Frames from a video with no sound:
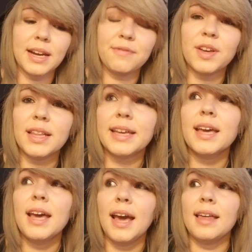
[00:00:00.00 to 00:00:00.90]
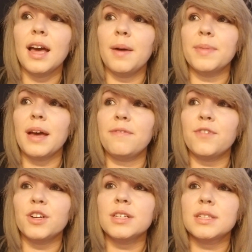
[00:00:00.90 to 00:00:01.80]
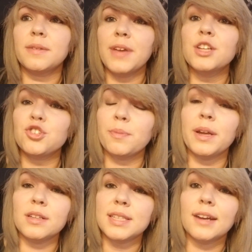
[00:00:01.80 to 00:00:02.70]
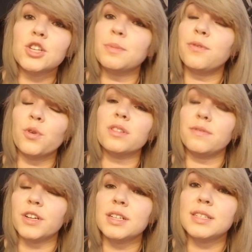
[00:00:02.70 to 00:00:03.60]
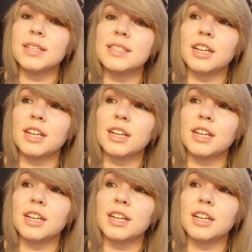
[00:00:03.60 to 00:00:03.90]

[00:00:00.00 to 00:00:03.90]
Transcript: I feel like that first instrumental section before the verses,